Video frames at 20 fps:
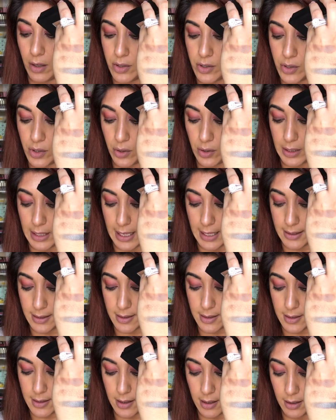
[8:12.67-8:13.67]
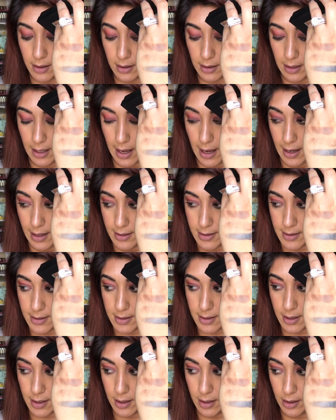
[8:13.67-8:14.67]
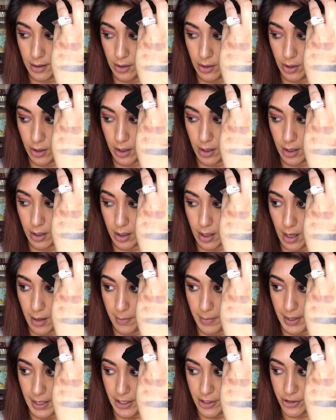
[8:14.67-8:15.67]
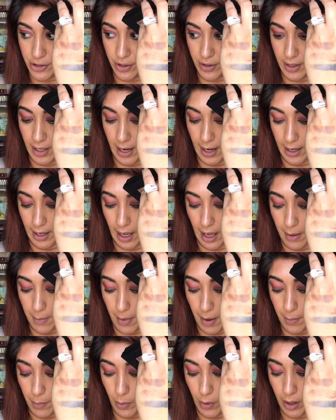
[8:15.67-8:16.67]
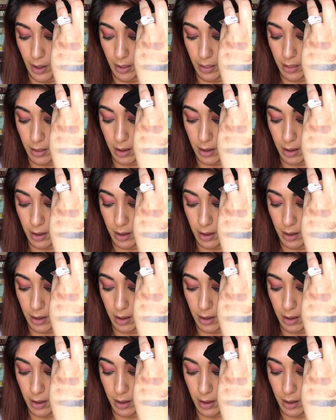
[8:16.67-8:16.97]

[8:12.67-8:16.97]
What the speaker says: So that's the last look combination that I came up with.